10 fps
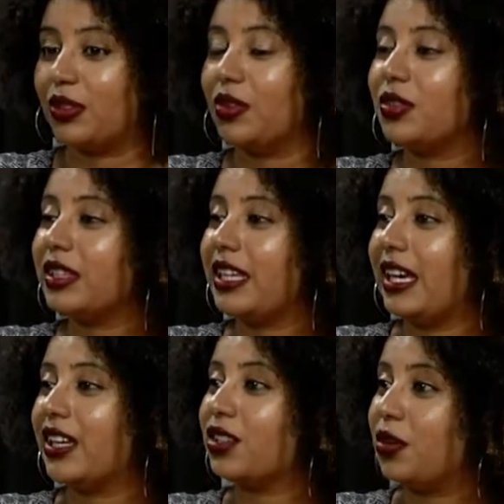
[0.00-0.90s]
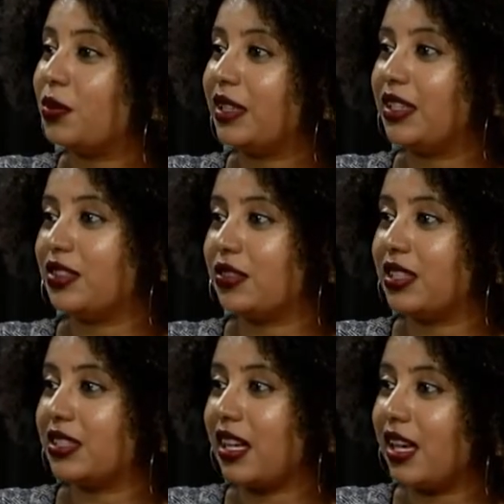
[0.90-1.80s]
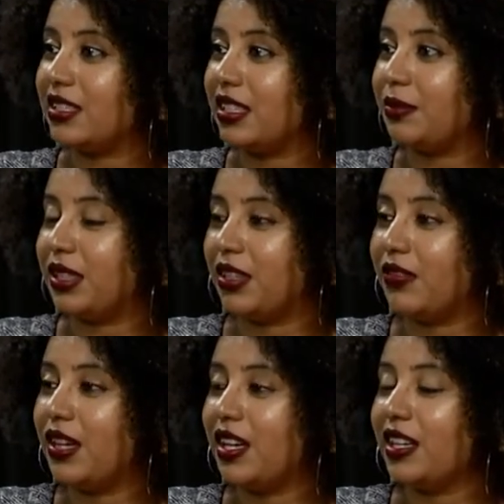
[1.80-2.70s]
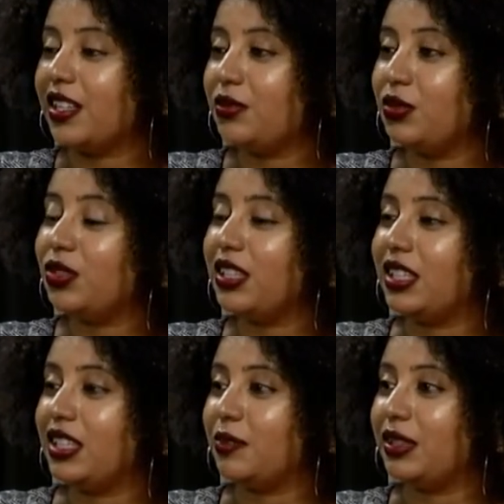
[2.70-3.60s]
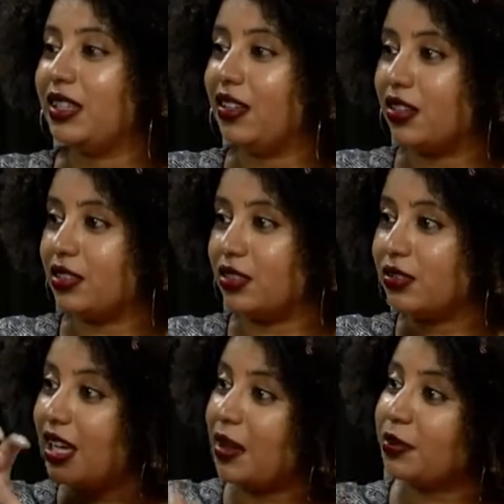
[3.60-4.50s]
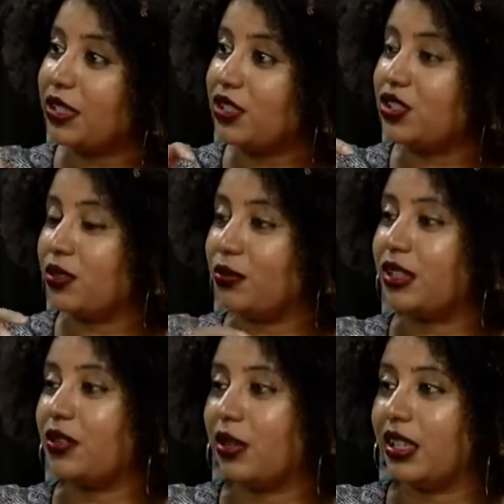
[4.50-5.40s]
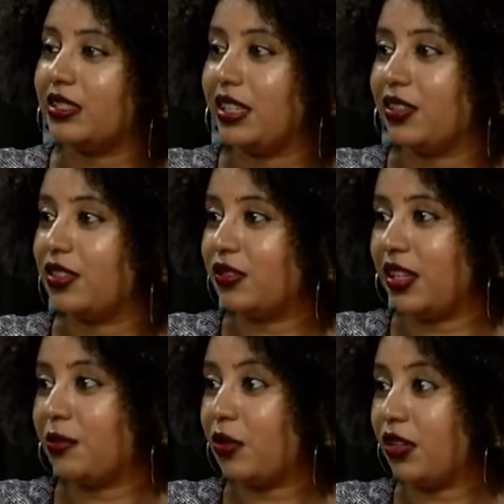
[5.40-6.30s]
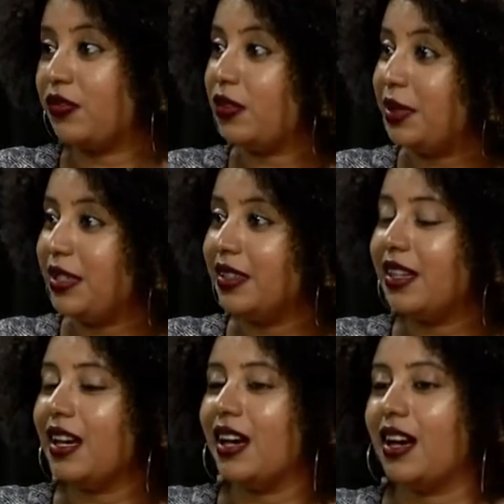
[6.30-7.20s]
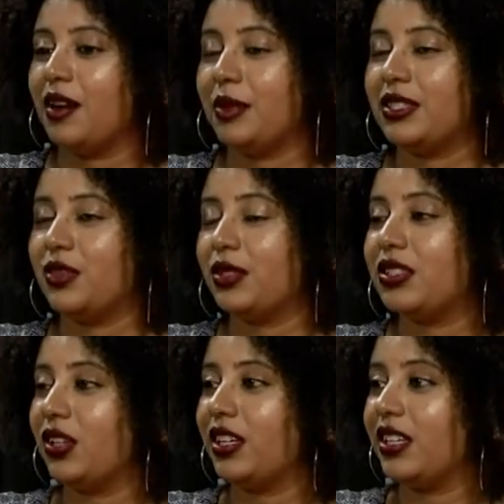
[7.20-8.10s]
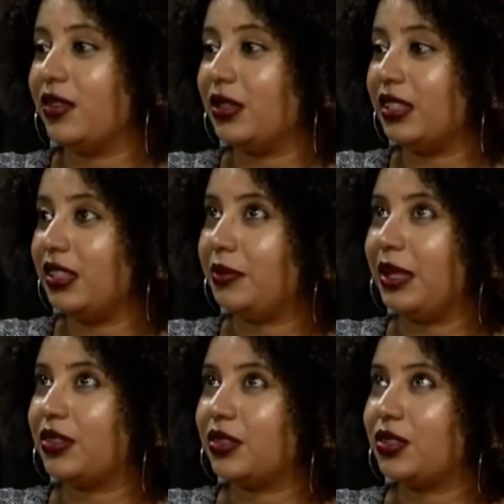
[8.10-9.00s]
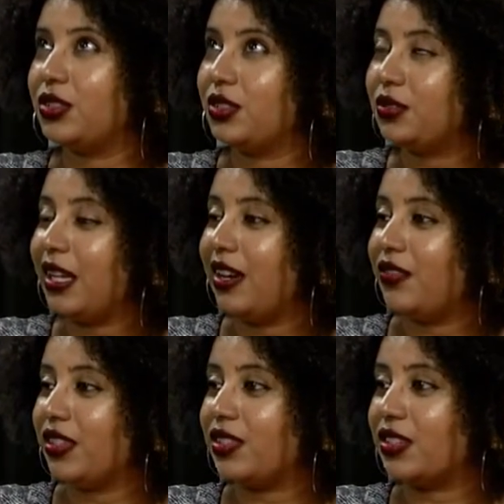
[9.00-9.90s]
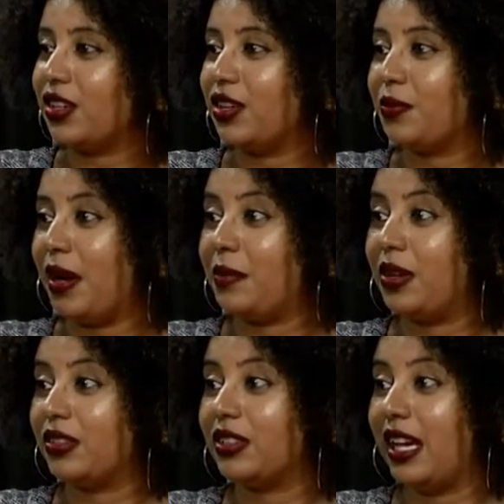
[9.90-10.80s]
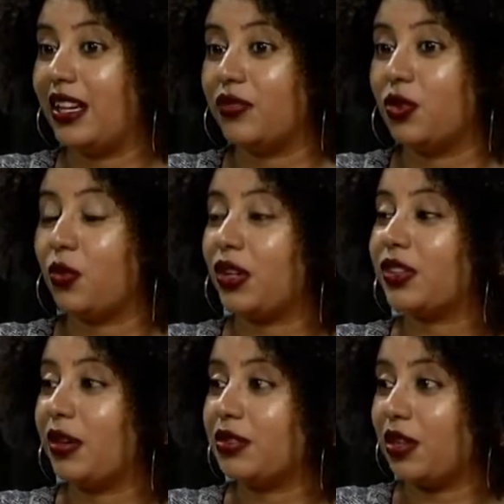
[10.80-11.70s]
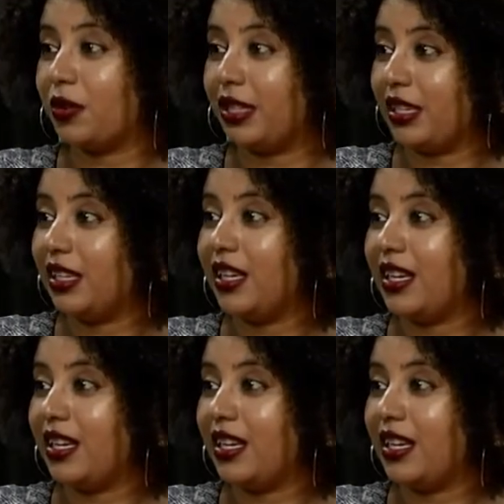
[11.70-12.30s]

locally and globally. And so this concept of community, but then also top leadership really working together is very important for me. Mm-hmm. Um, and so we started it really about two and a half years ago, primarily out of the work that I was already